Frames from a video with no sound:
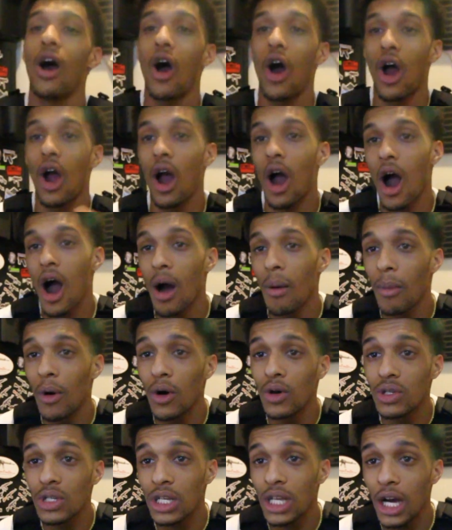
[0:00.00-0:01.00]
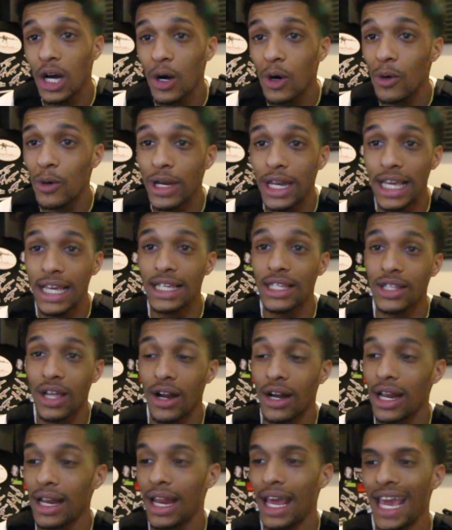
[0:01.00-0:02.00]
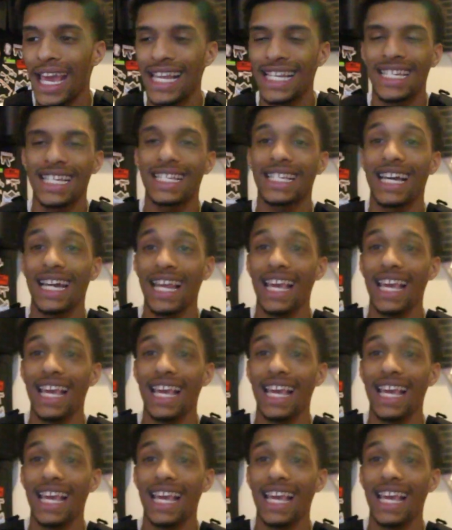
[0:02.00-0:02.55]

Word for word: are almost done these 30 days just cause